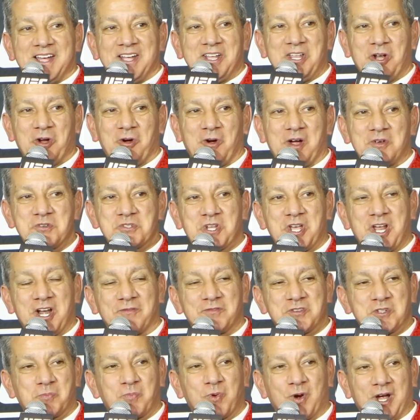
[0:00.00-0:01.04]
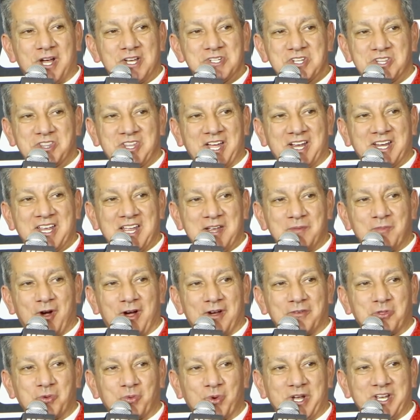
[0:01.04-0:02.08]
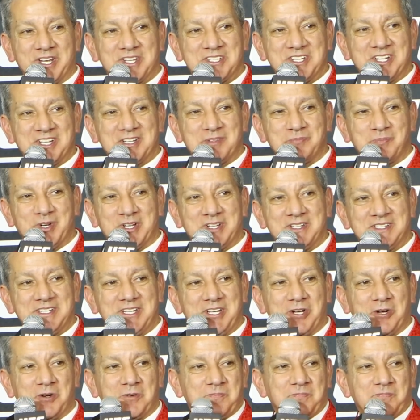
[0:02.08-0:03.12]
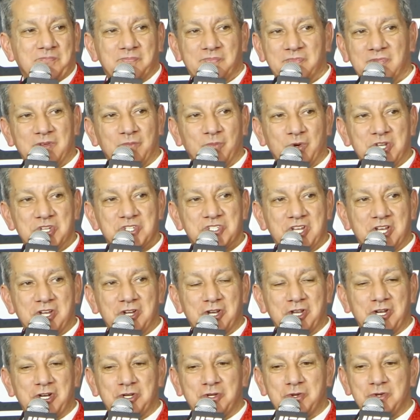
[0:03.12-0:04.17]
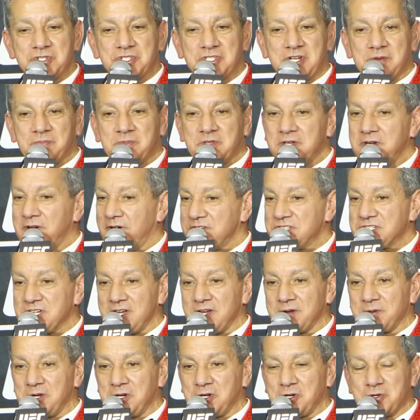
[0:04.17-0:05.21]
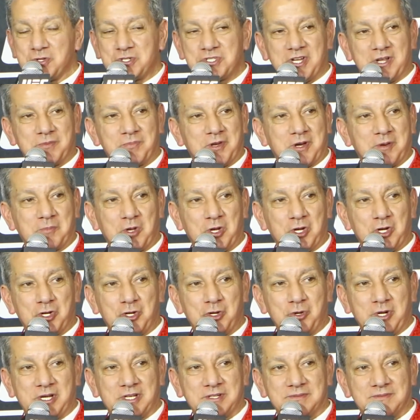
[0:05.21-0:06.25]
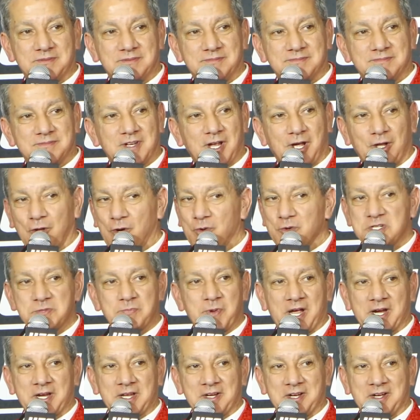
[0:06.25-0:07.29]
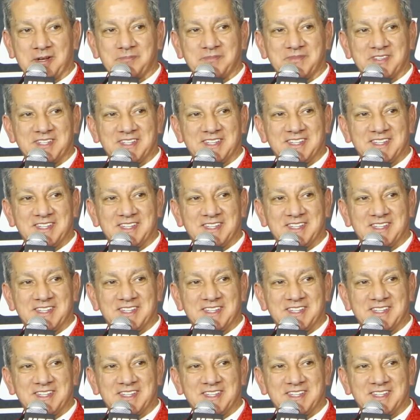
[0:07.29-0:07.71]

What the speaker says: You know, I was kind of surprised that that came off the way it did, but, you know, when you say you're going to do something, and I say I'm going to do something, I'm going to do it. I'll always back it up.